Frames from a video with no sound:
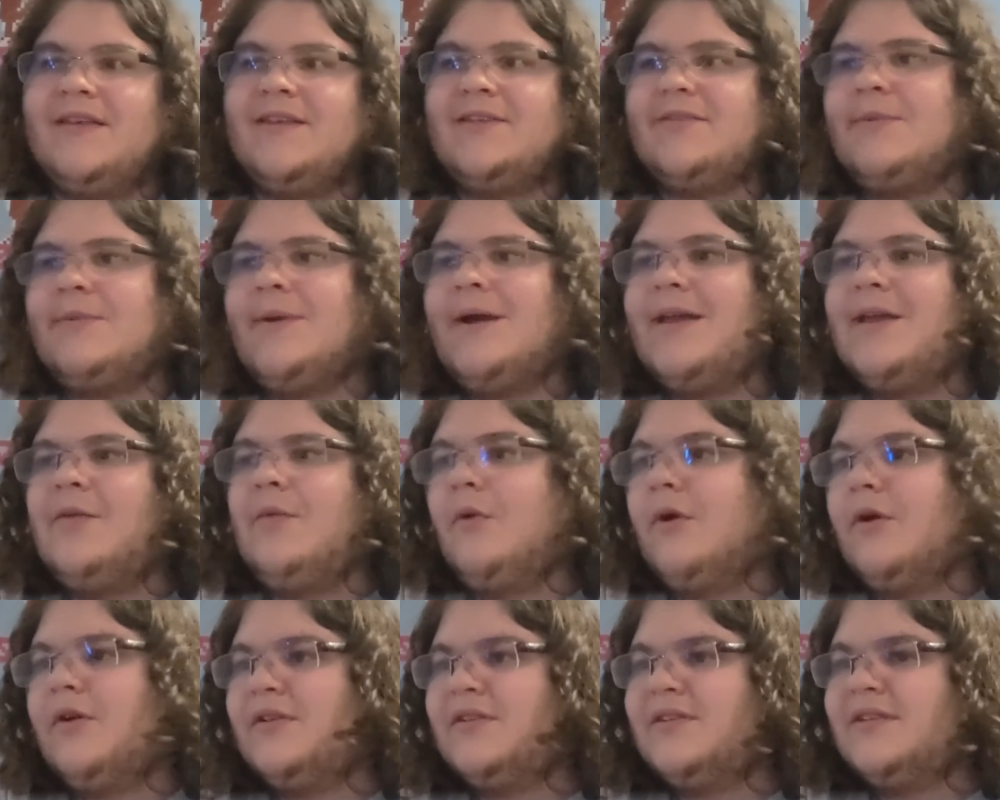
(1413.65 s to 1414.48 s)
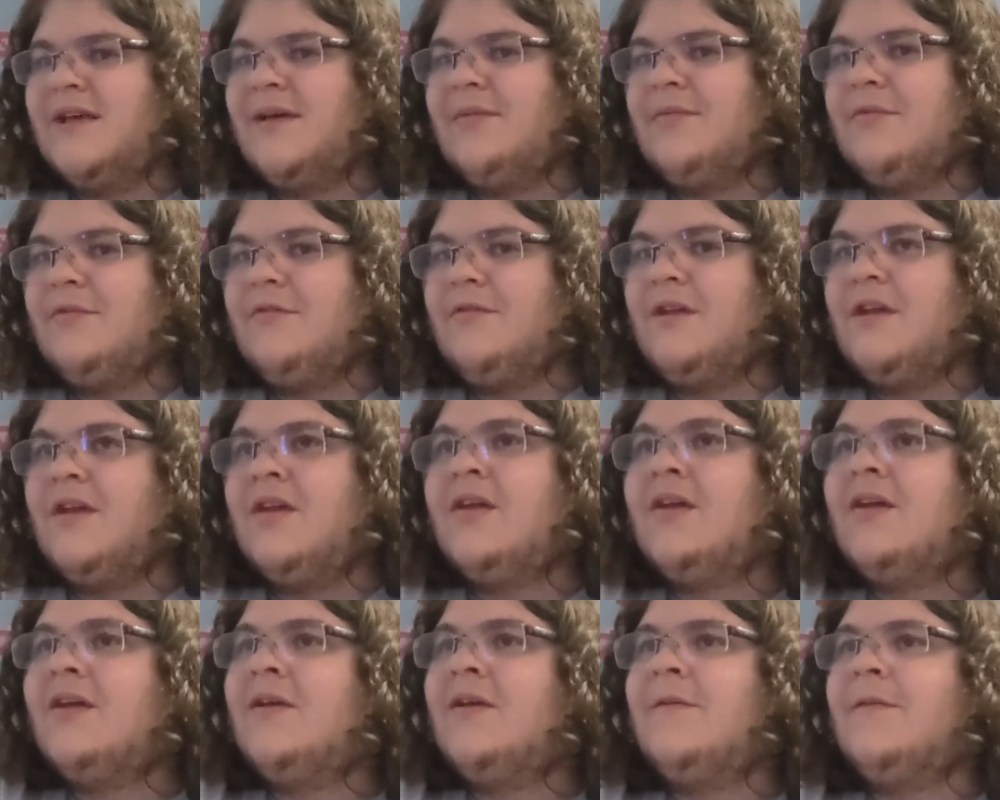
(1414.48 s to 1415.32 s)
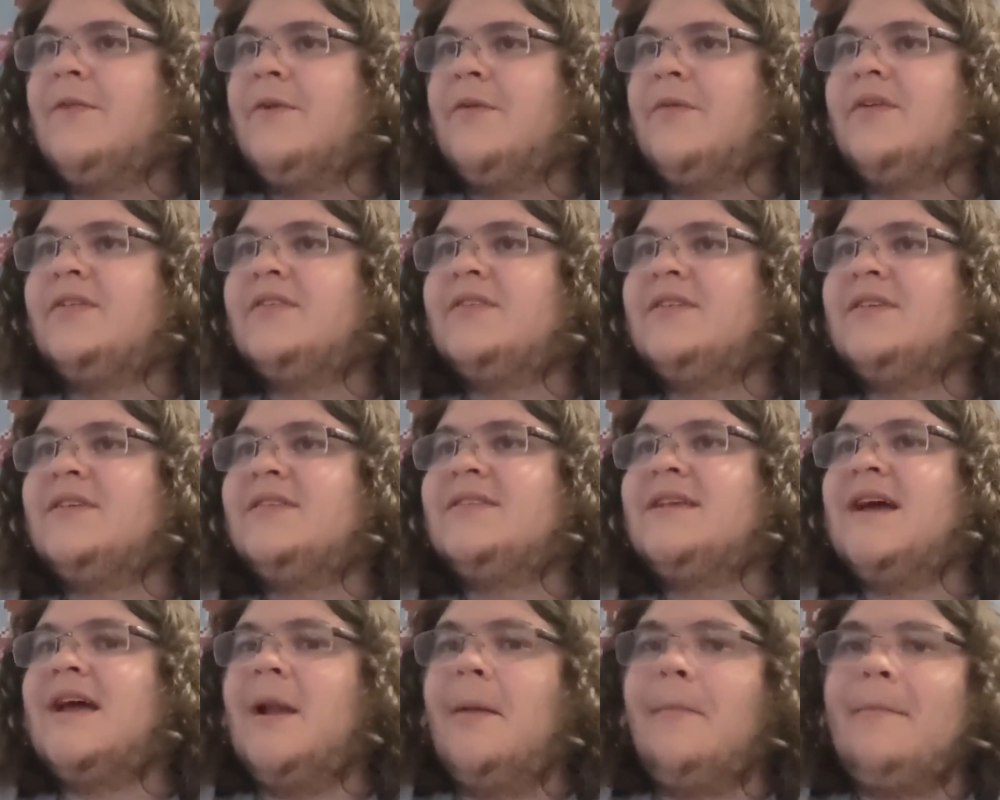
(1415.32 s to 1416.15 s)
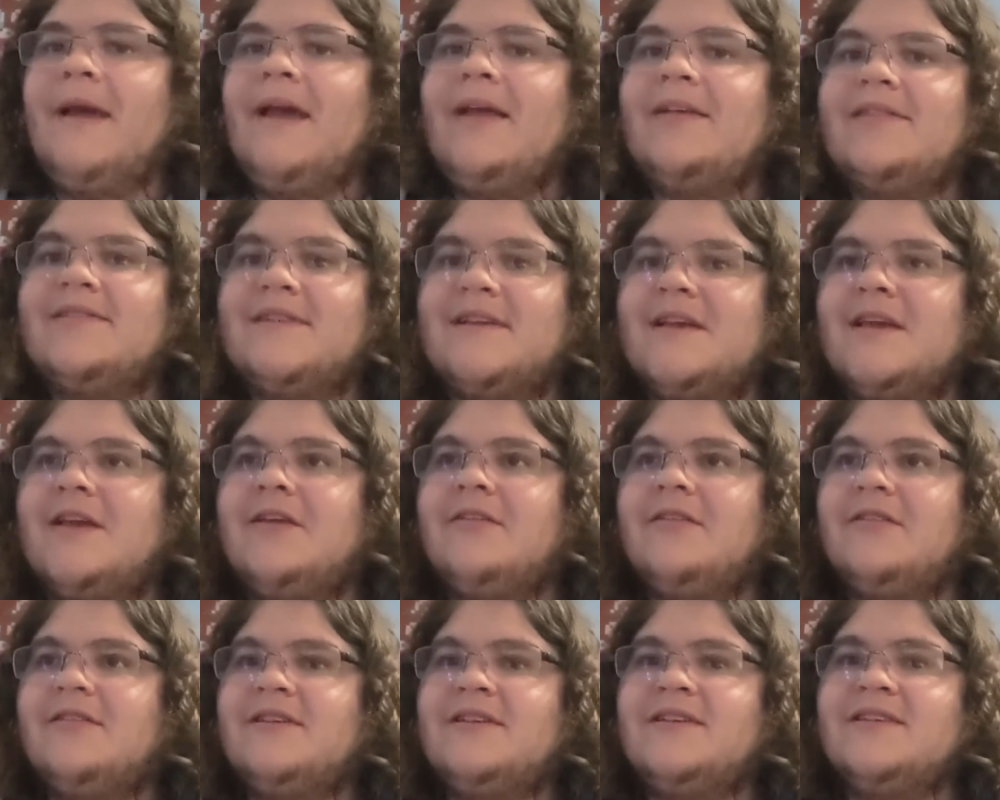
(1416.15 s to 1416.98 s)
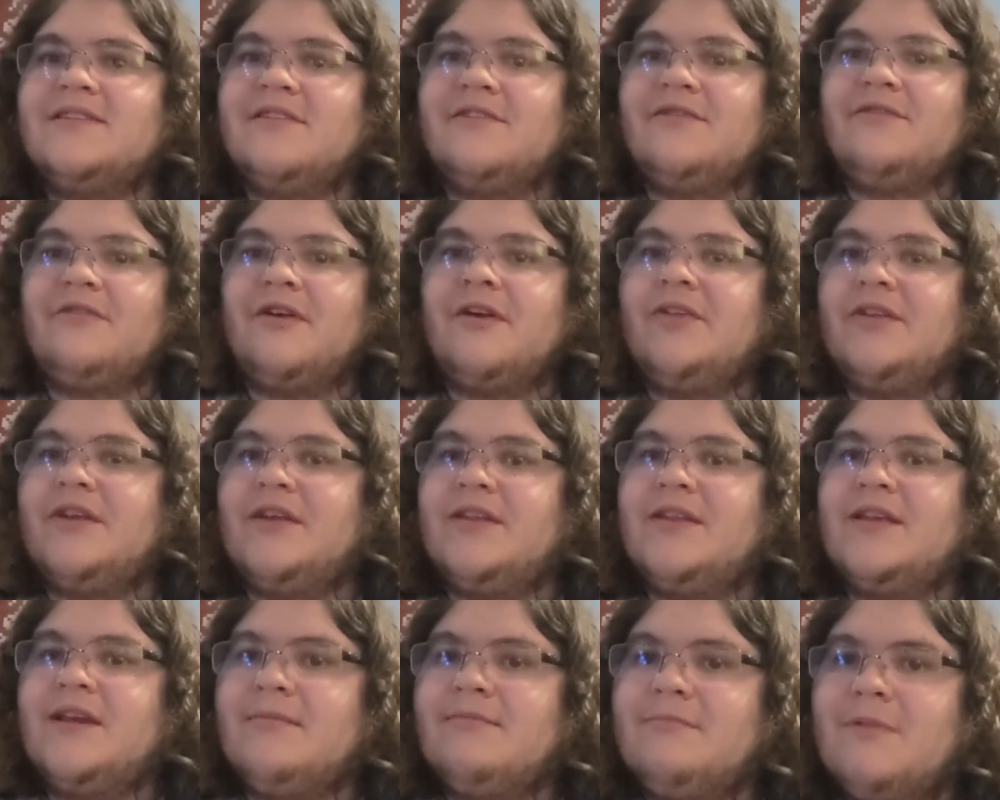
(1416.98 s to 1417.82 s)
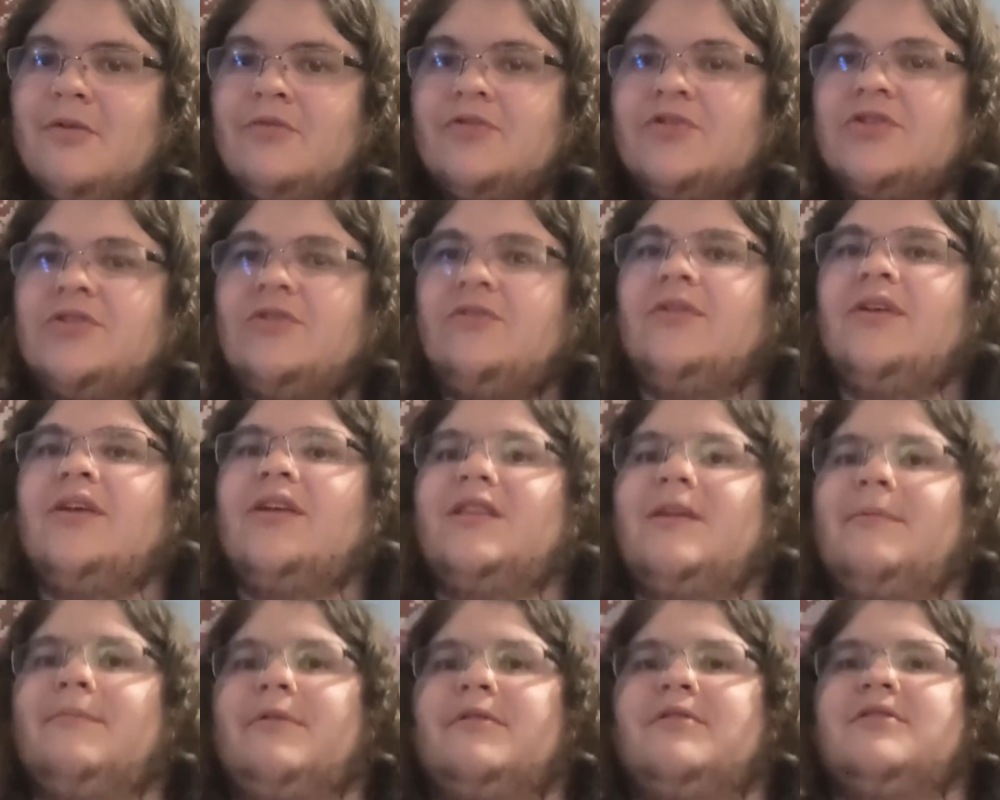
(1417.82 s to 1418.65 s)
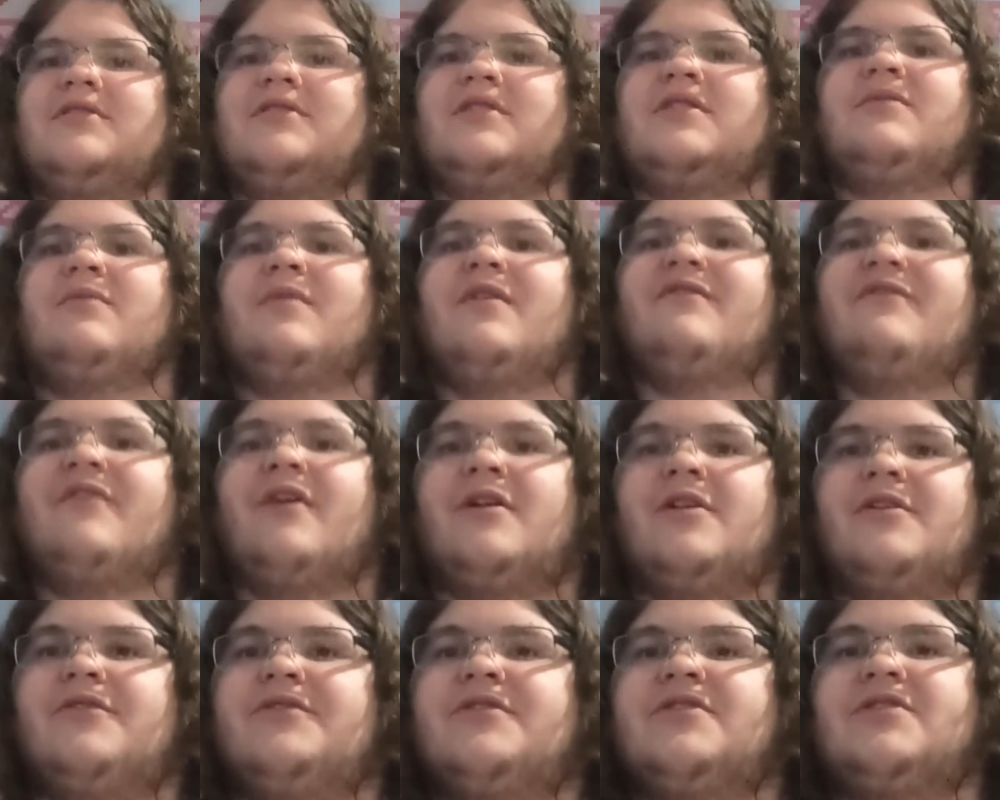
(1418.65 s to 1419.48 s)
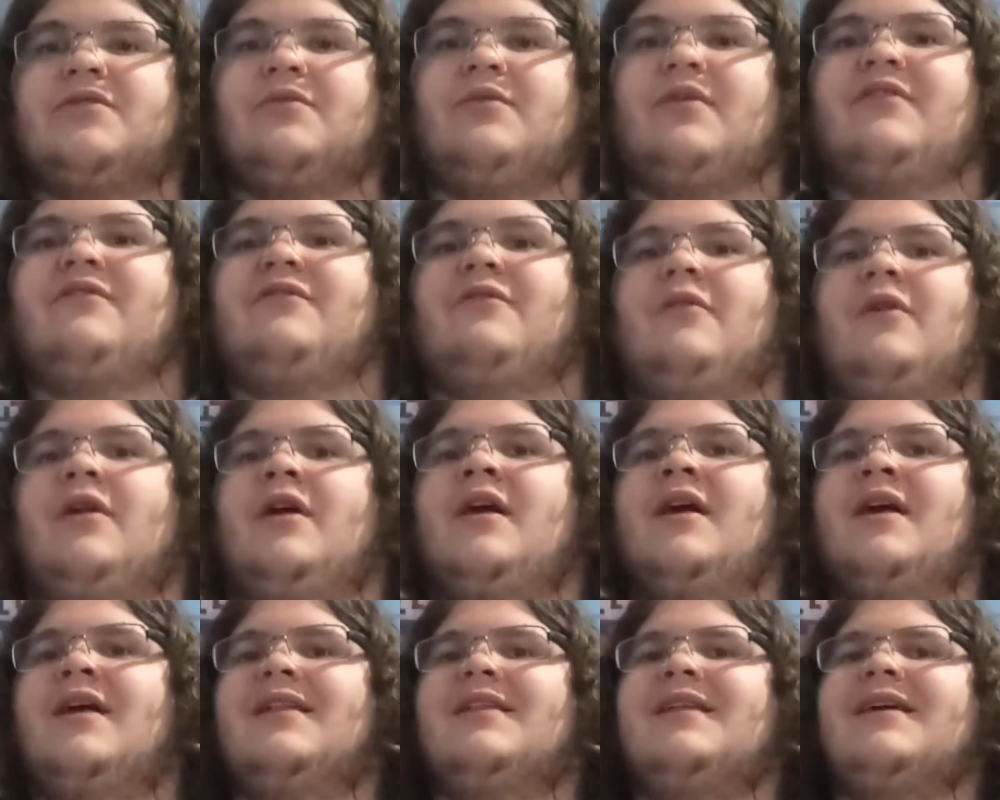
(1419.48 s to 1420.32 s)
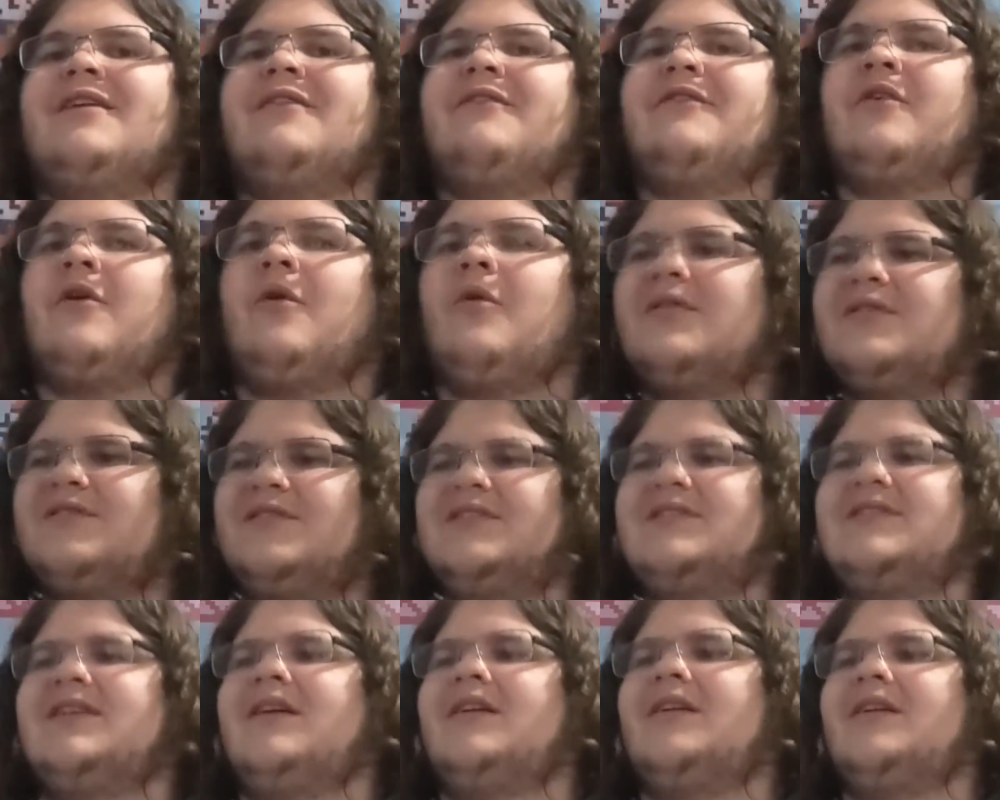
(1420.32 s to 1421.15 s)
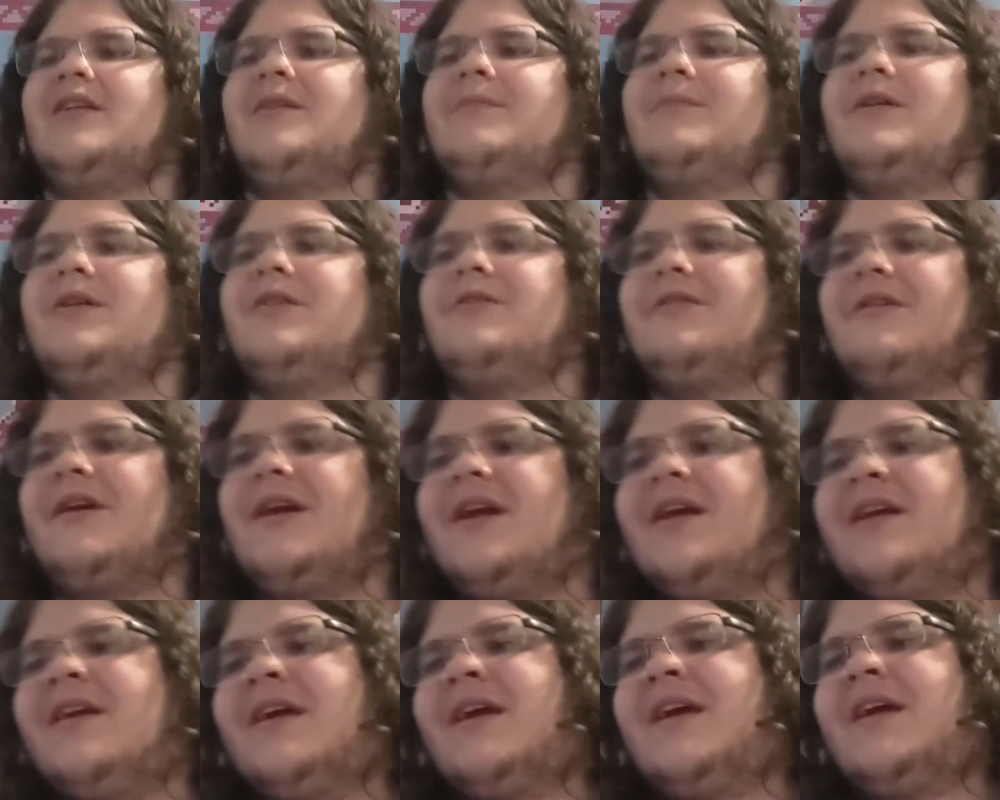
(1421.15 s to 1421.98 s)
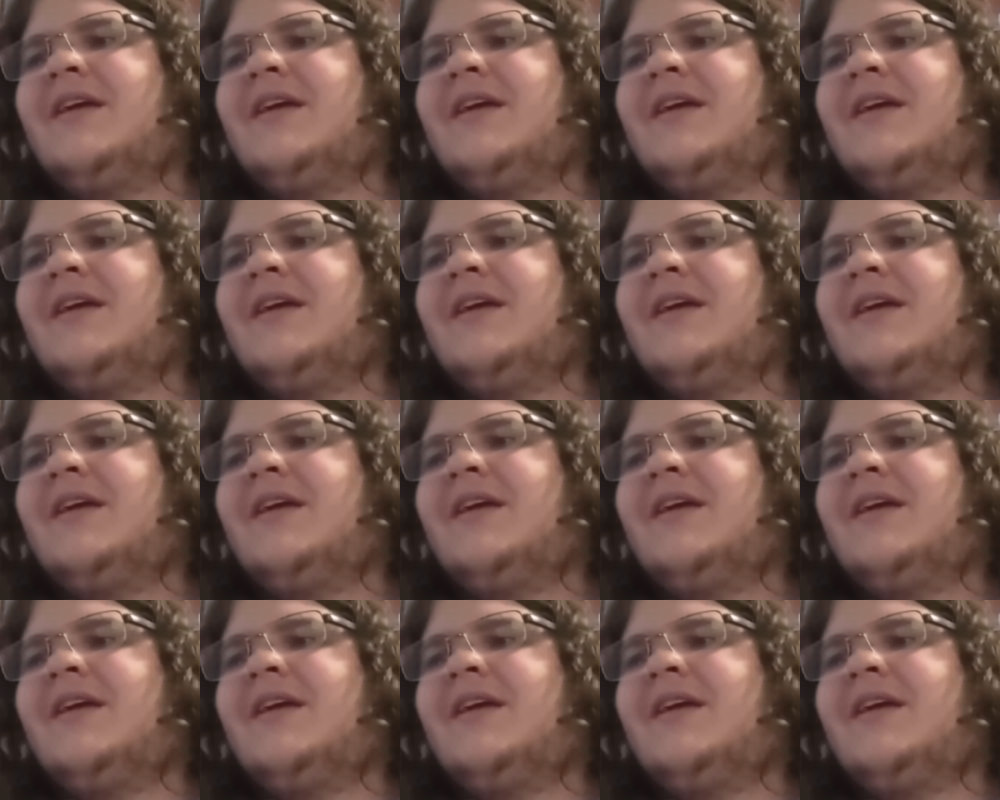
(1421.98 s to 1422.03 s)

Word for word: That's why he works in that movie the reason he's not amazing here is he's the frontly, the emotionally, the person we follow the story for. Like, of course he's not going to be great.